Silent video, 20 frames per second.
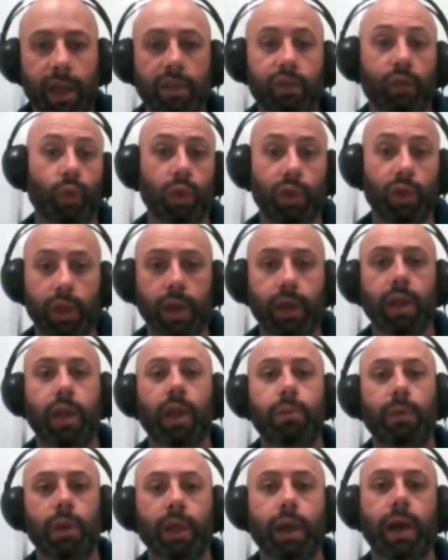even without
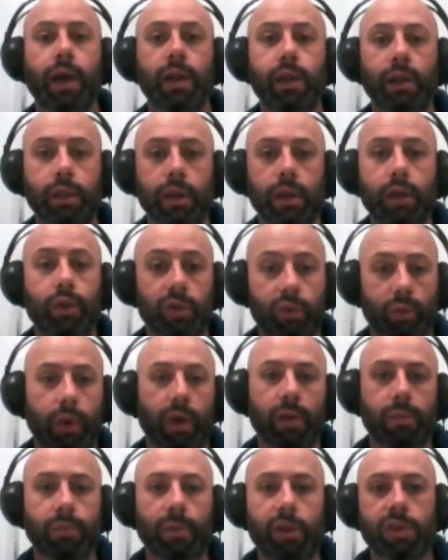Emma Carney there, who's
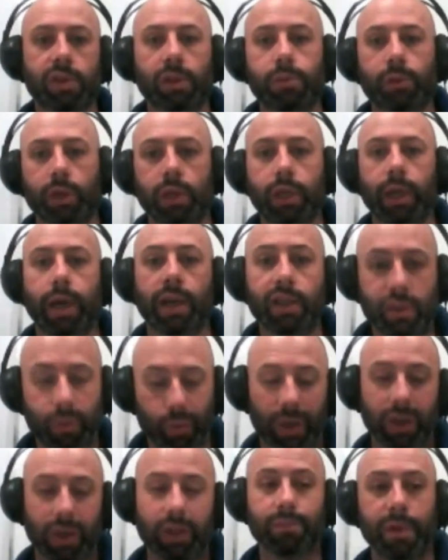one of the best communicators
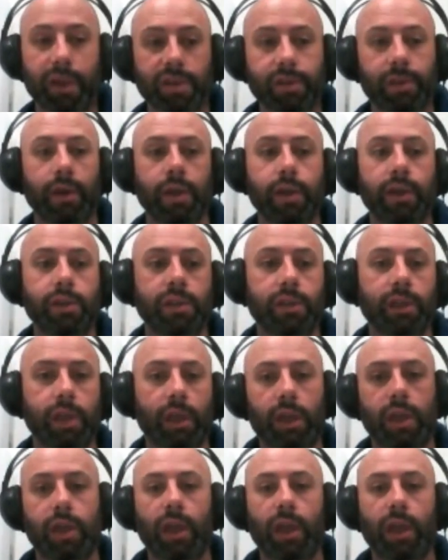and one of the best leaders,